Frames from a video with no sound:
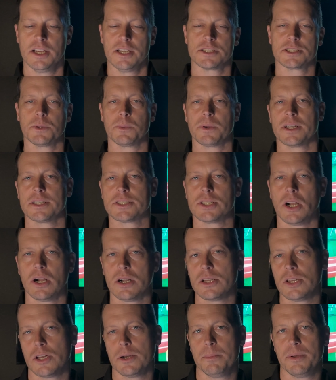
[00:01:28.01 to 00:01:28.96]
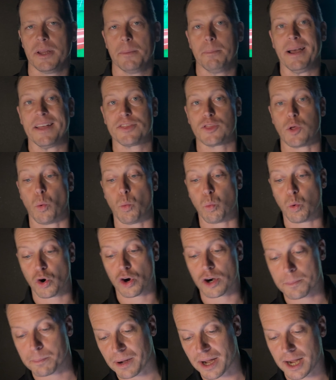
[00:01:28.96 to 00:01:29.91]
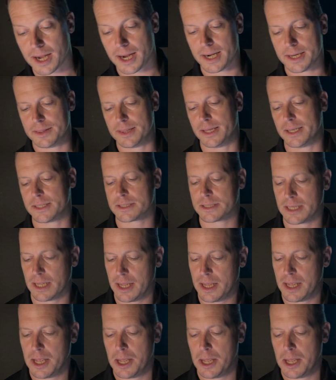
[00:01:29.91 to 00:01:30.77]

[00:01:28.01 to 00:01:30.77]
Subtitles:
So we're going to talk a little bit about the work behind this.